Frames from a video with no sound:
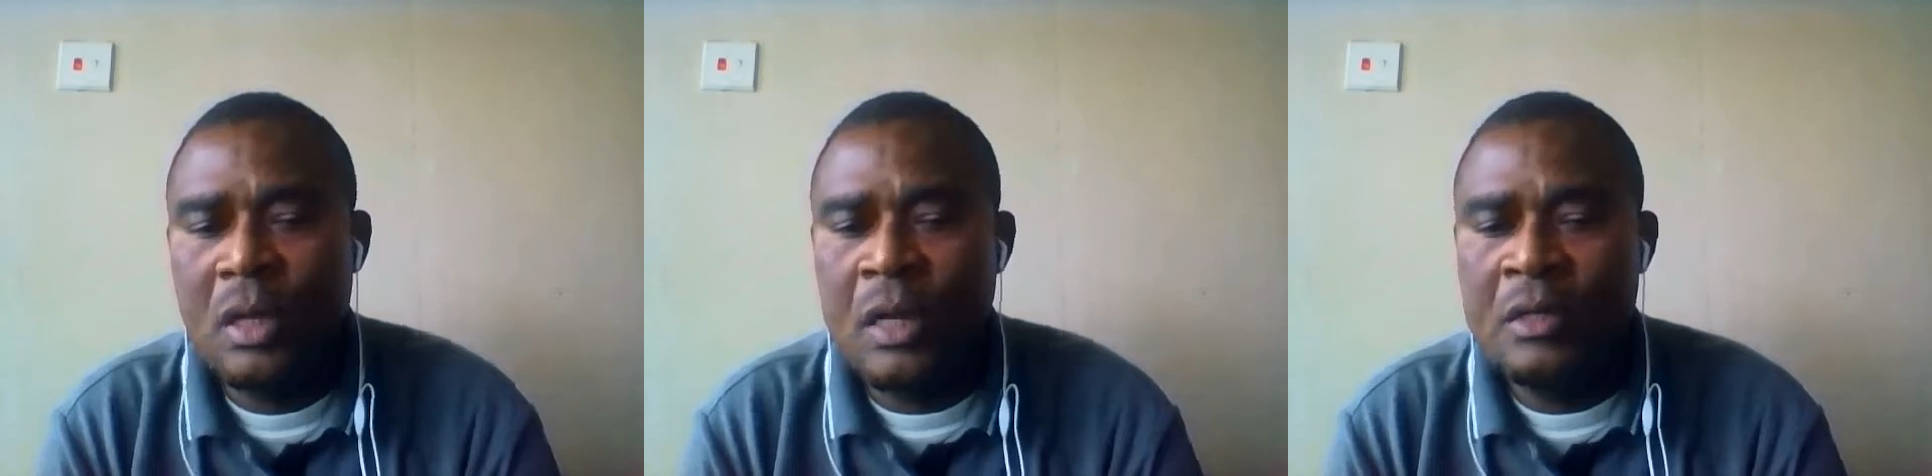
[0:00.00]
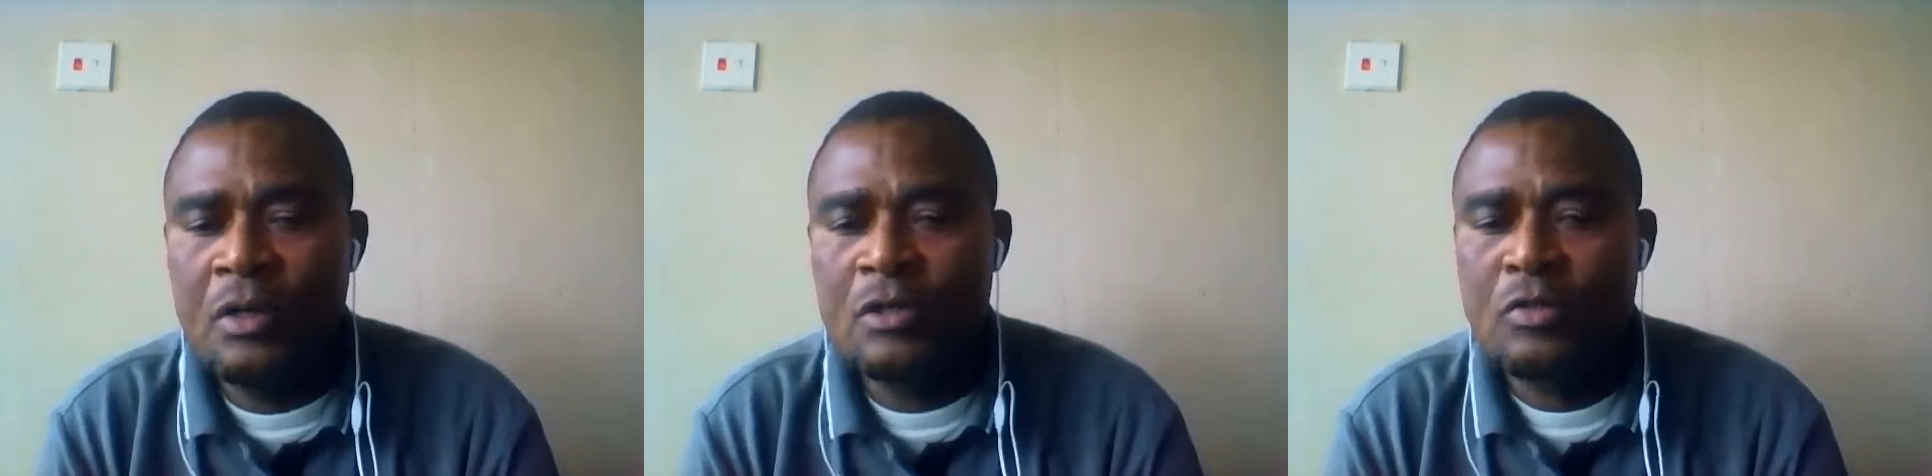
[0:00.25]

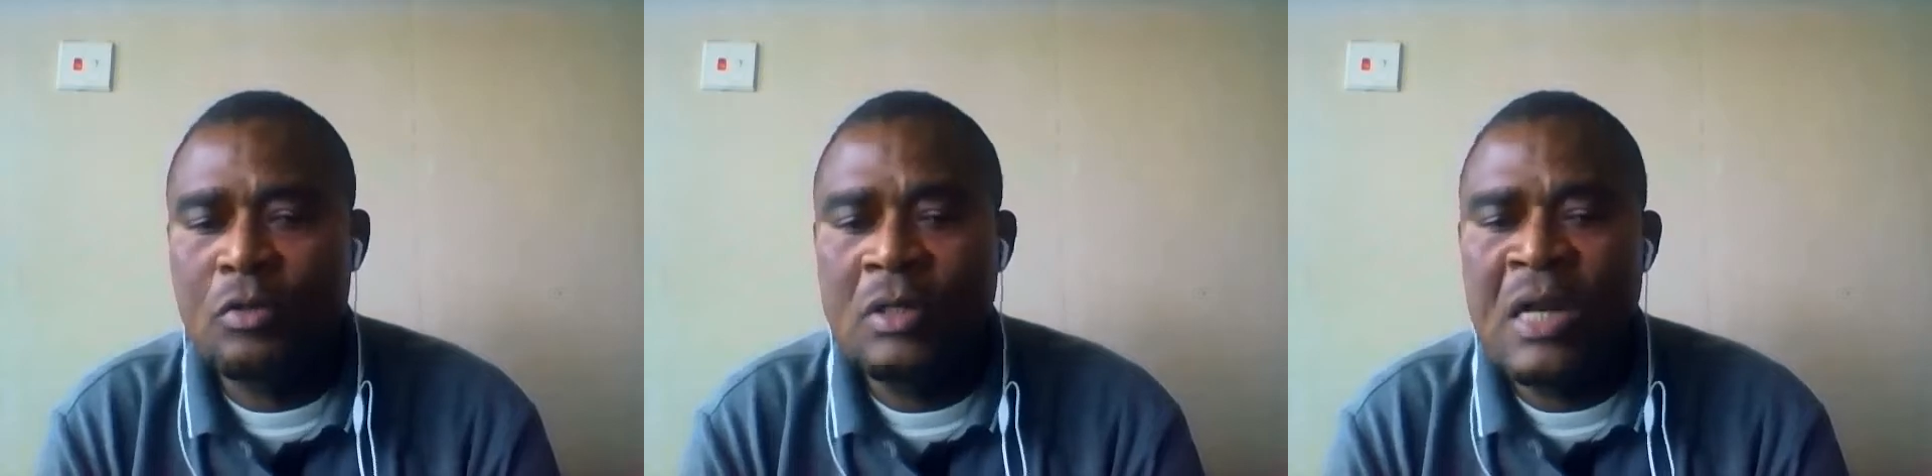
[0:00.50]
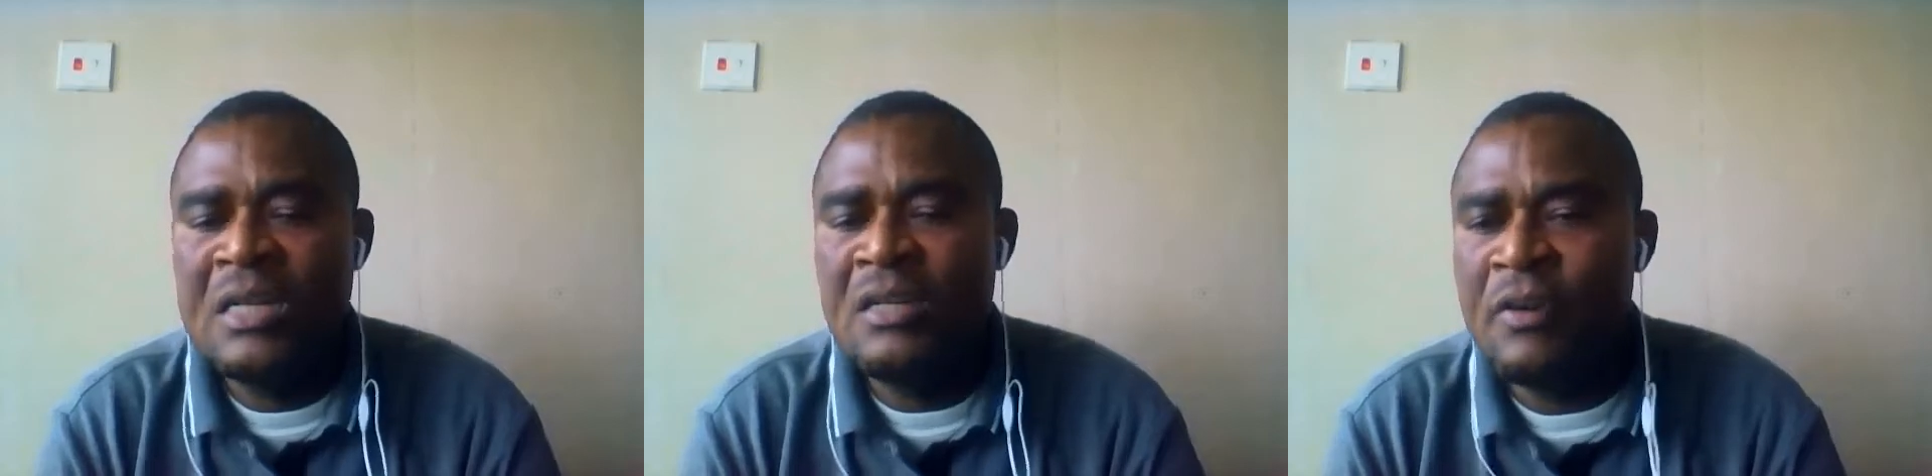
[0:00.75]
And also
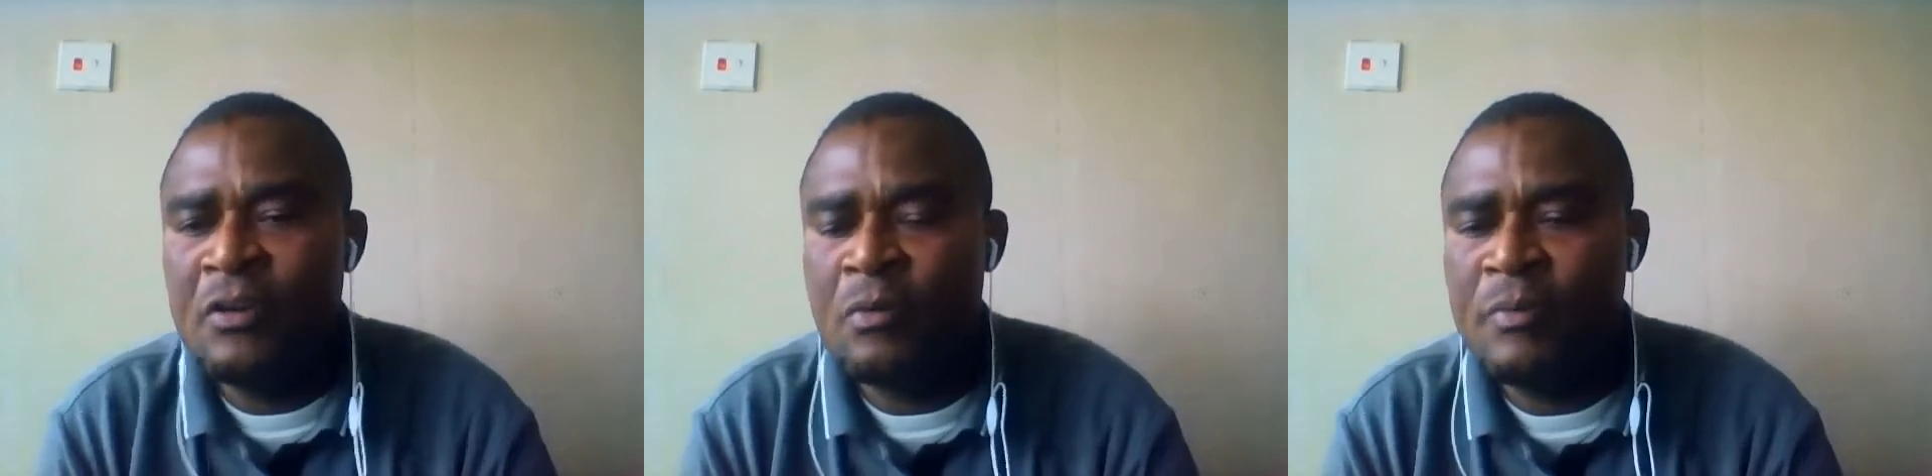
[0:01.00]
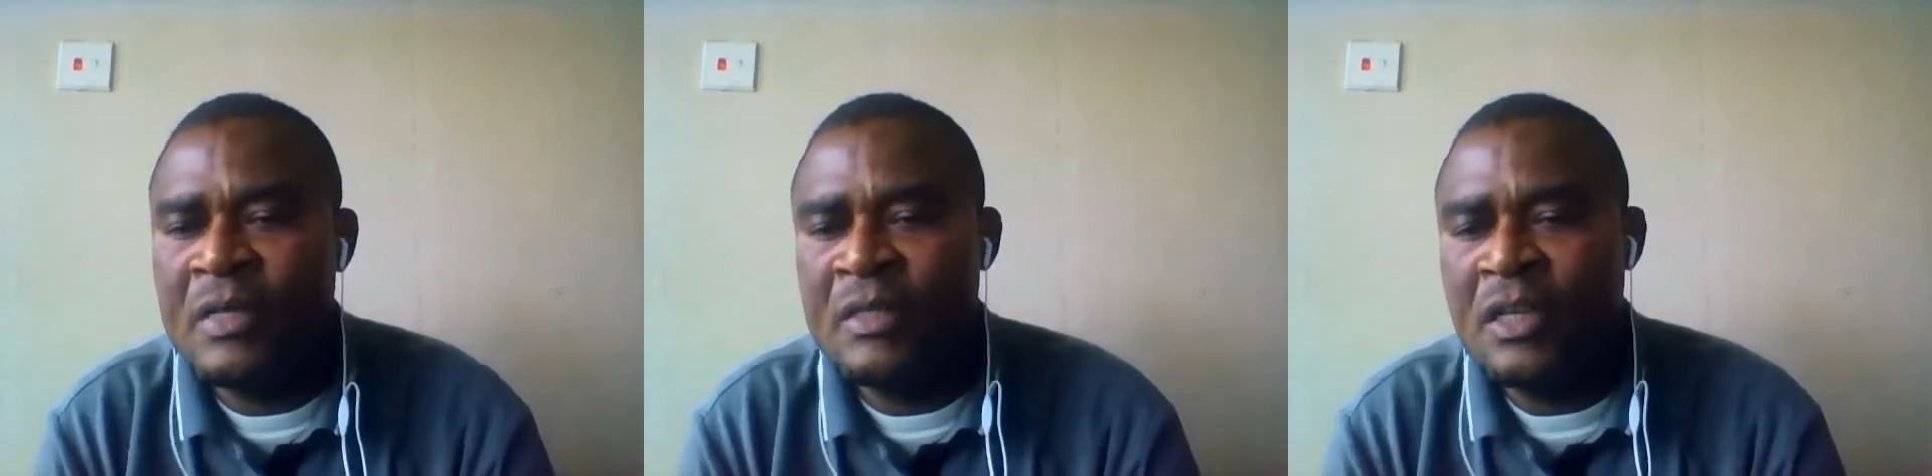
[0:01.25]

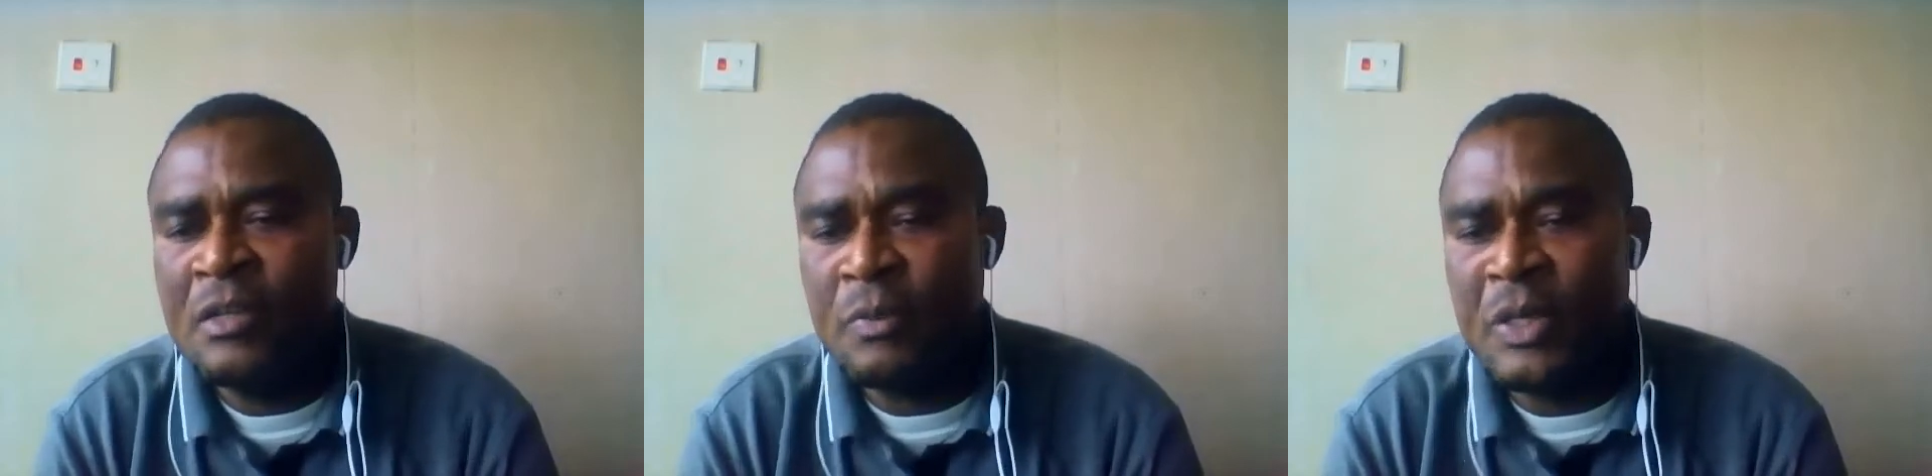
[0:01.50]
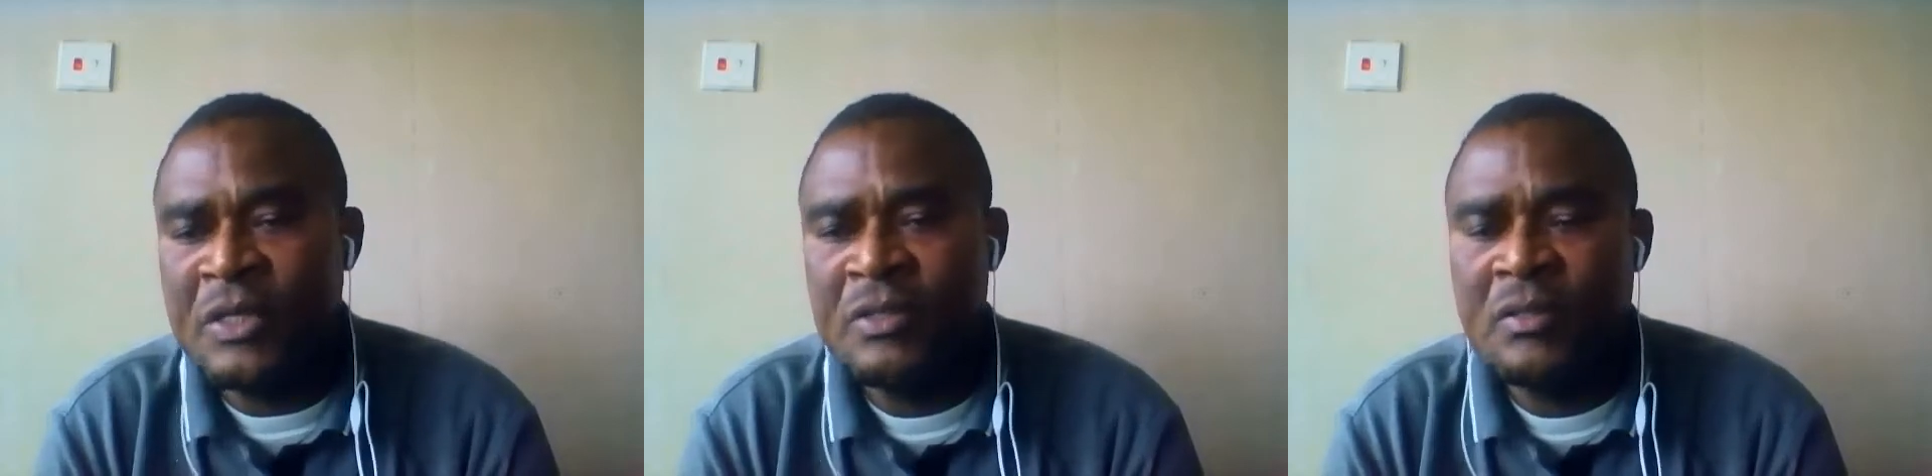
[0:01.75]
underdevelopment takes
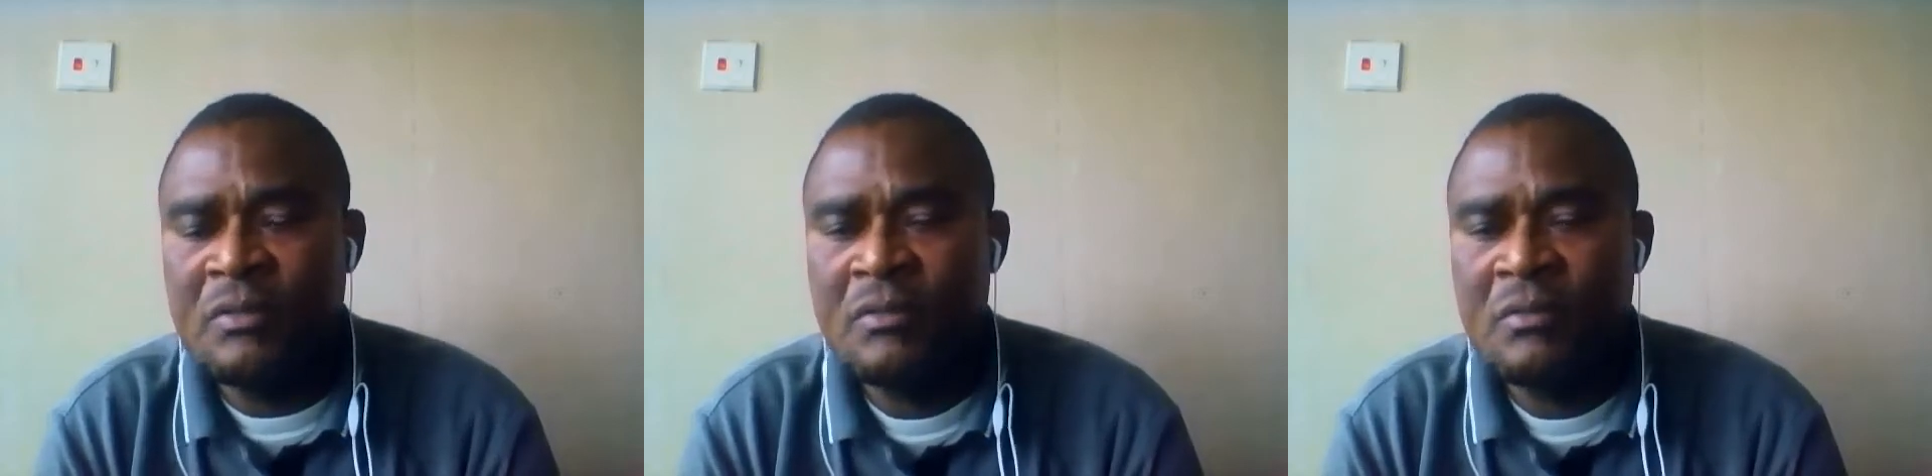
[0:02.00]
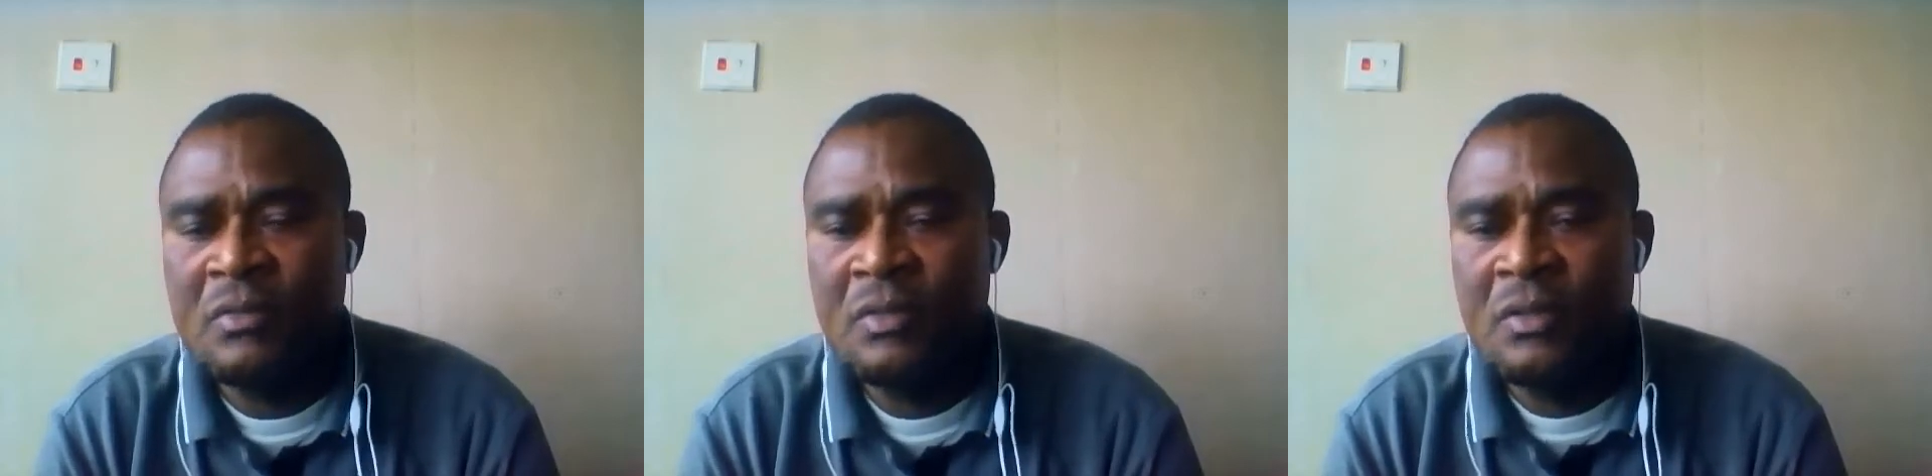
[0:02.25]
place